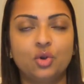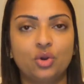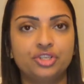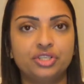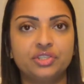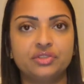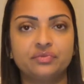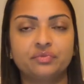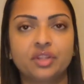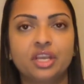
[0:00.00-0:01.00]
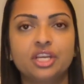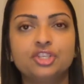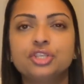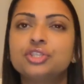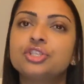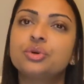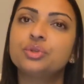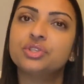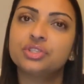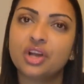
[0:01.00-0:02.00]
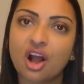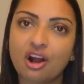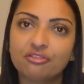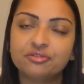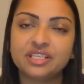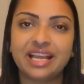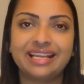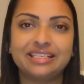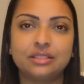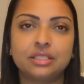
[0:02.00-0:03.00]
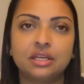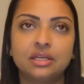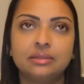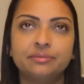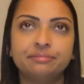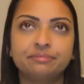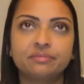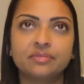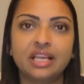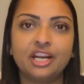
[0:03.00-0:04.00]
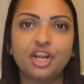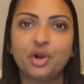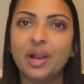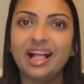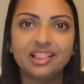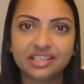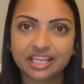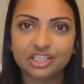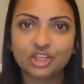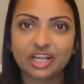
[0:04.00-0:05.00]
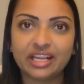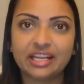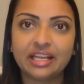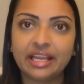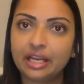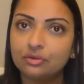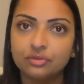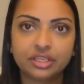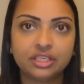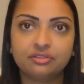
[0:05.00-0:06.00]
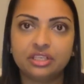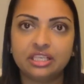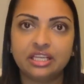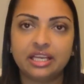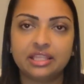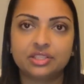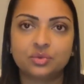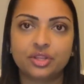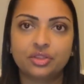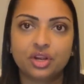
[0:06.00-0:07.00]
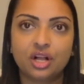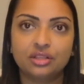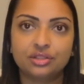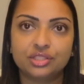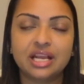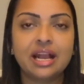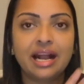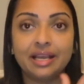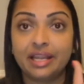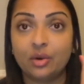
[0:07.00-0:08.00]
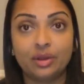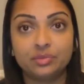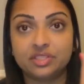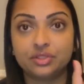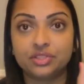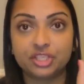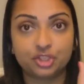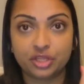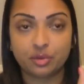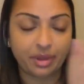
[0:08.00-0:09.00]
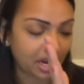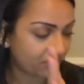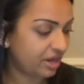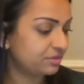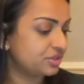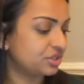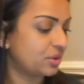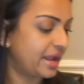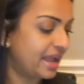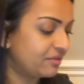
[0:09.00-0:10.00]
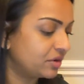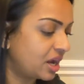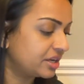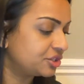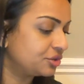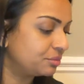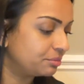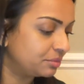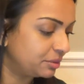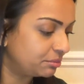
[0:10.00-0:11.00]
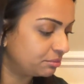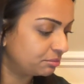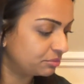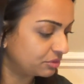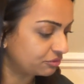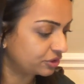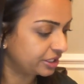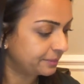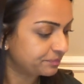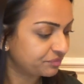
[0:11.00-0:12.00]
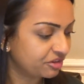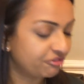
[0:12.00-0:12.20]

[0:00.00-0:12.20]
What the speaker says: Gorgeous. Just so soft and, I don't know, elegant looking. And I really, really like this one. The colors, I'm still stitching the background, so I haven't gotten to the really